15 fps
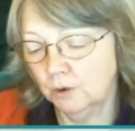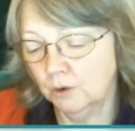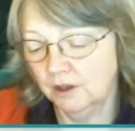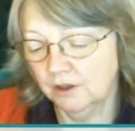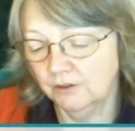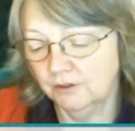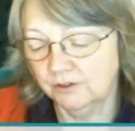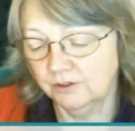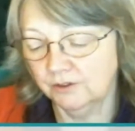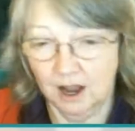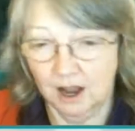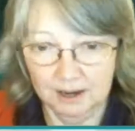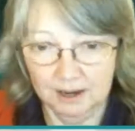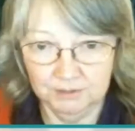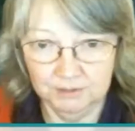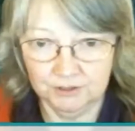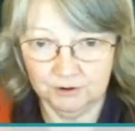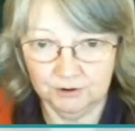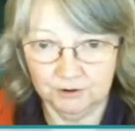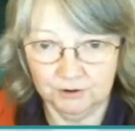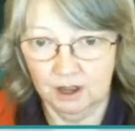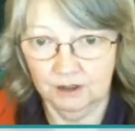Gaia Mother
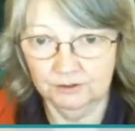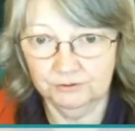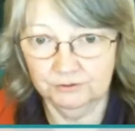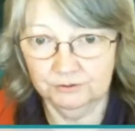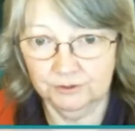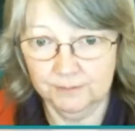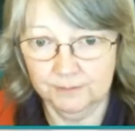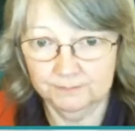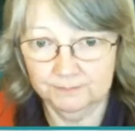Earth, which is